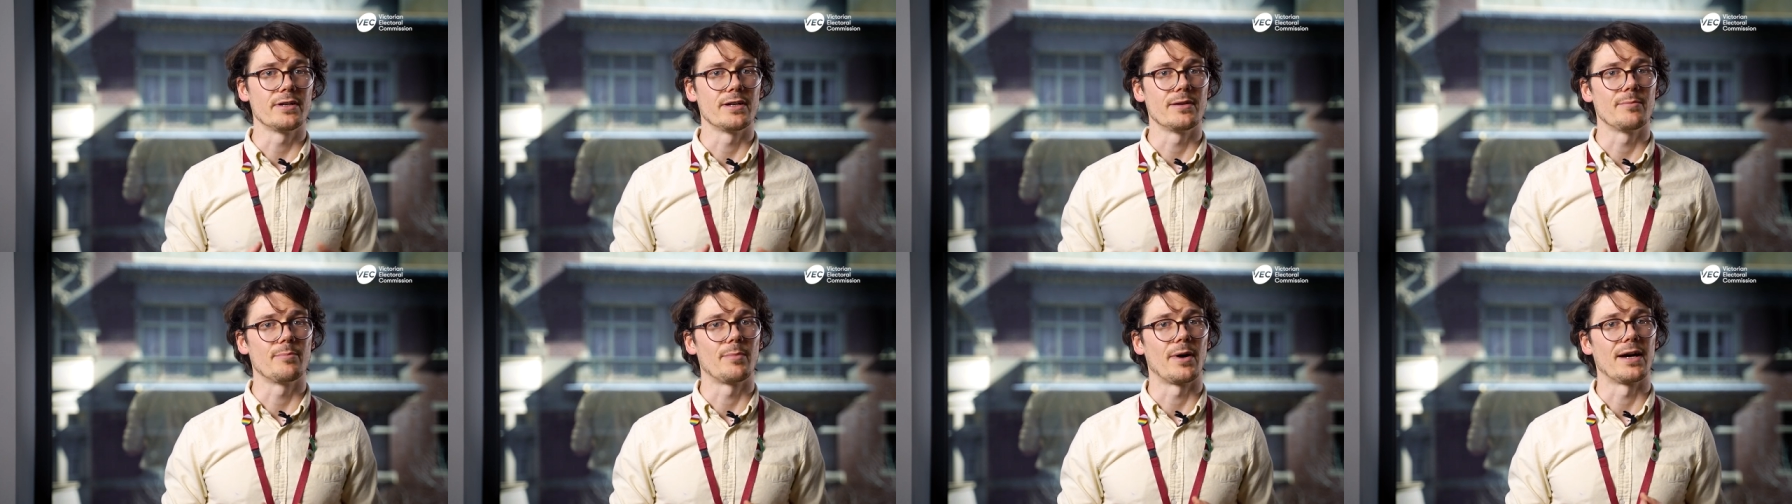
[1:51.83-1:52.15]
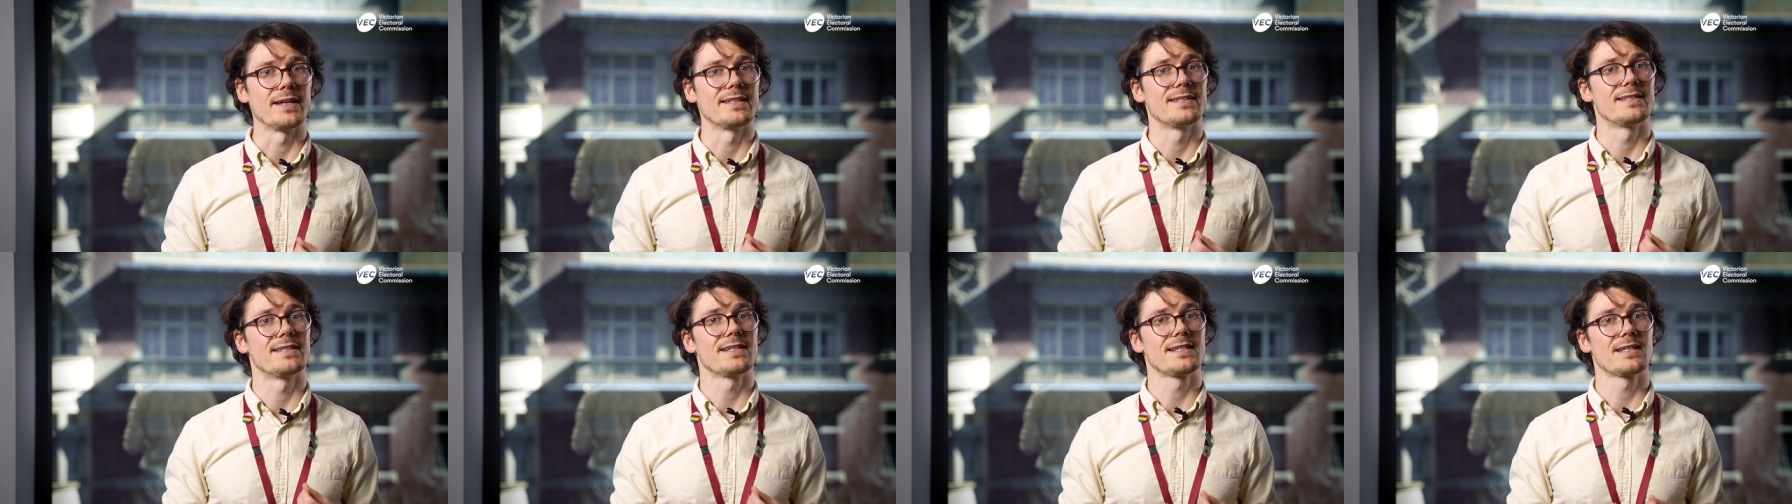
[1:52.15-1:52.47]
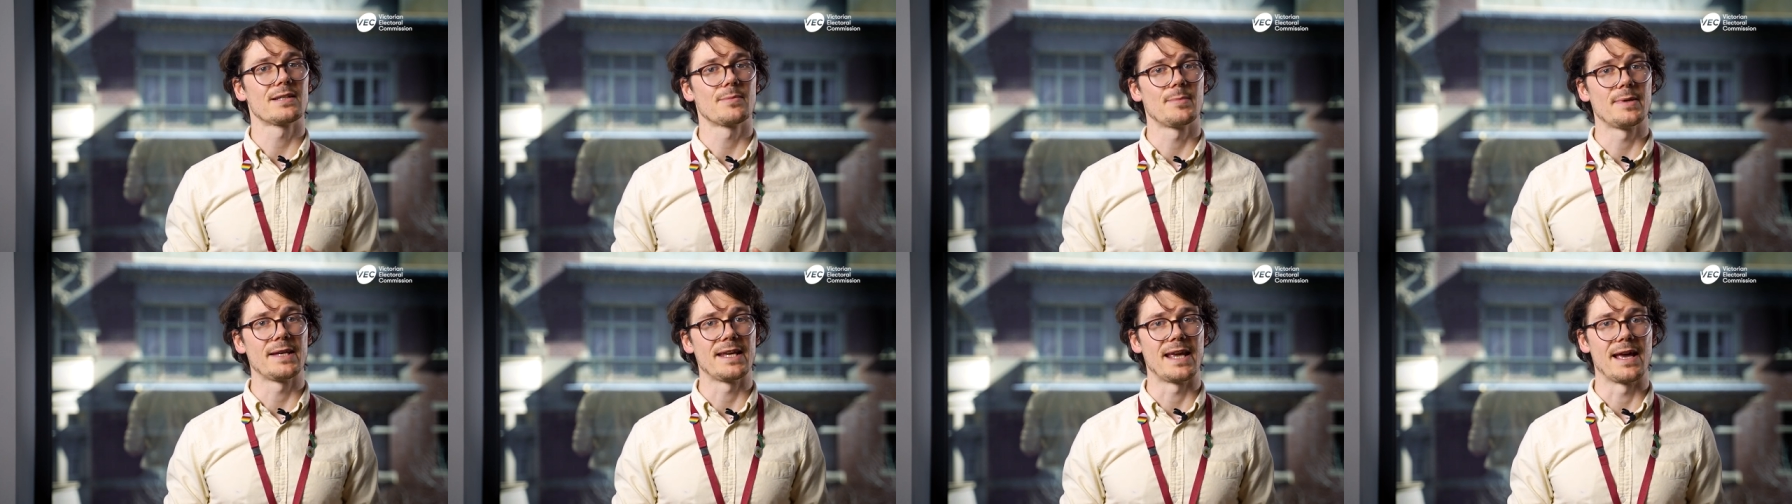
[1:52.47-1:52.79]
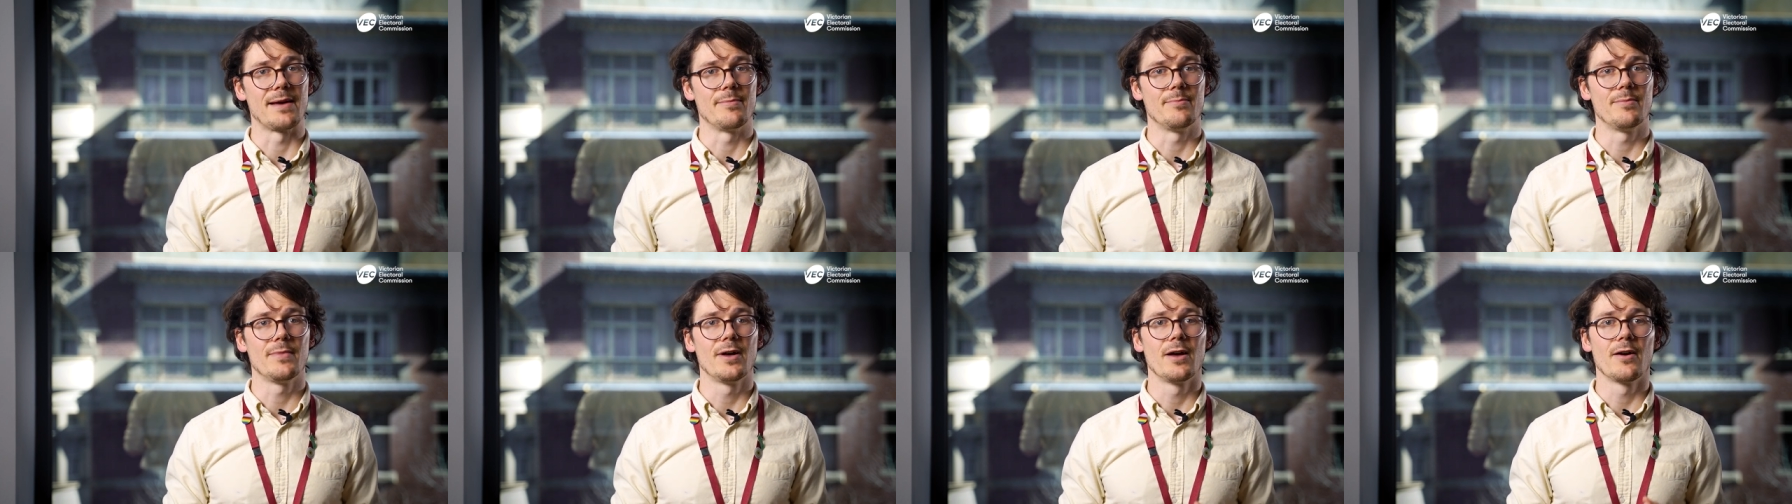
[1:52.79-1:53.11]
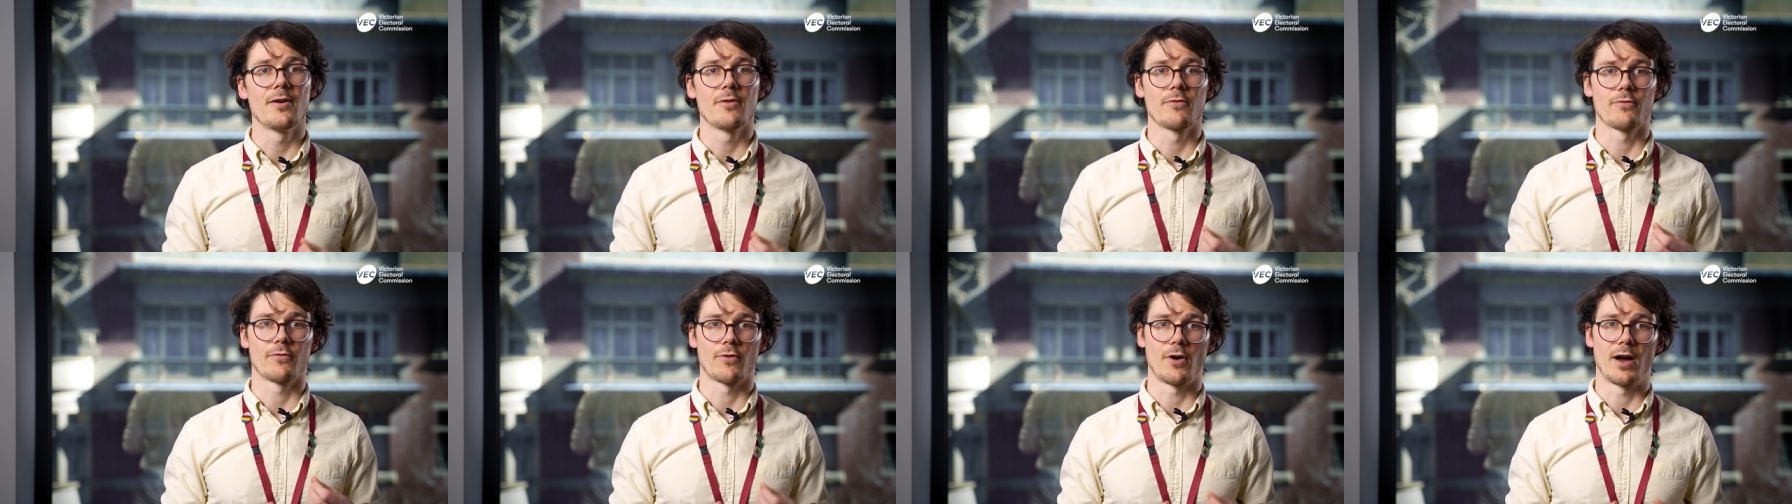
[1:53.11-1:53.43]
it by 6pm
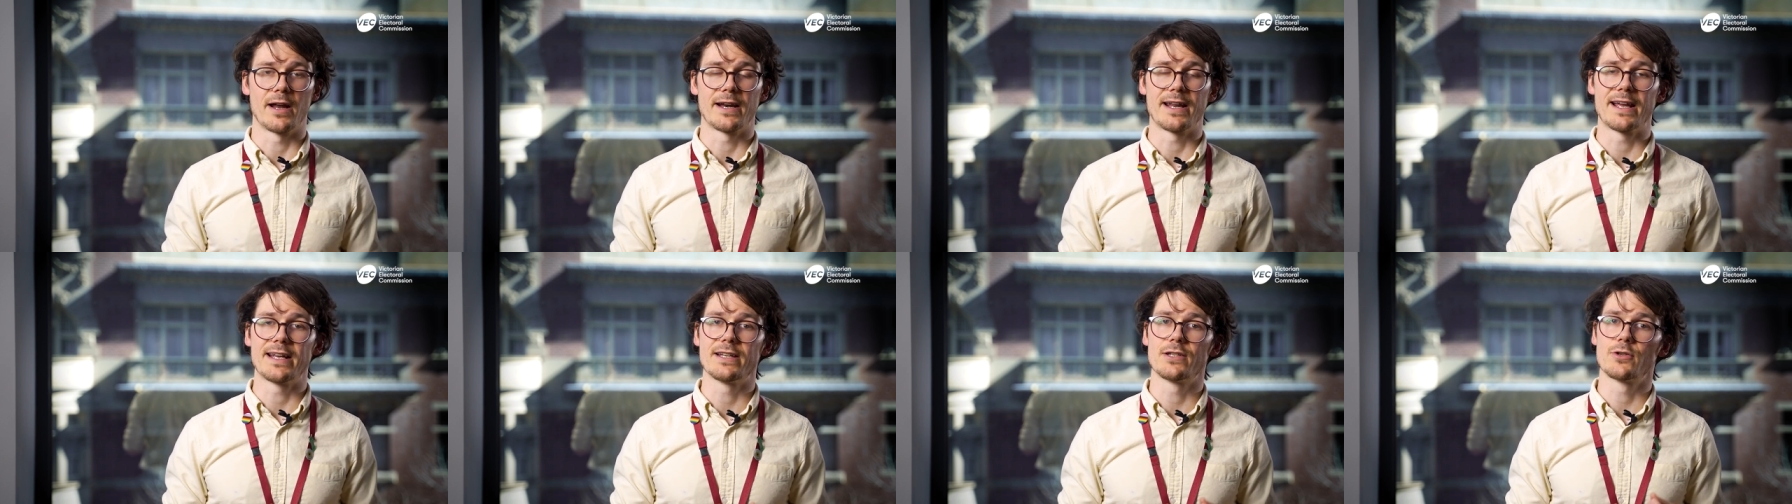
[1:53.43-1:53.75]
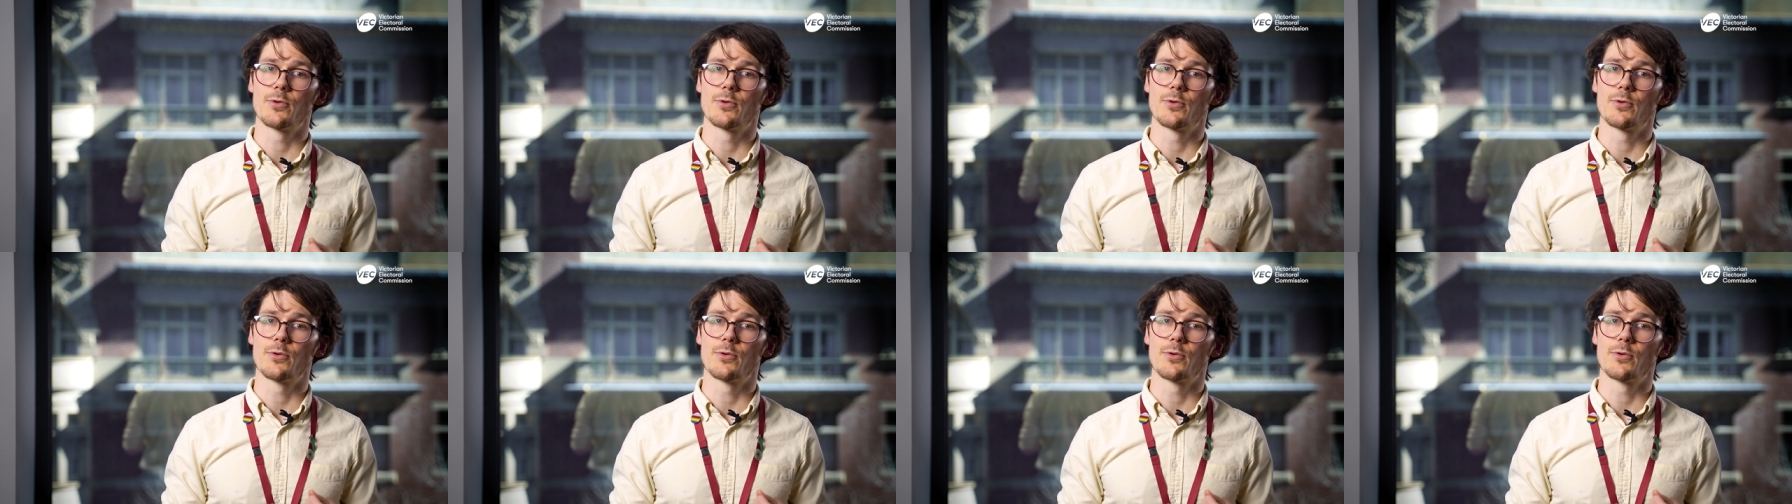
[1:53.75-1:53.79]
Friday,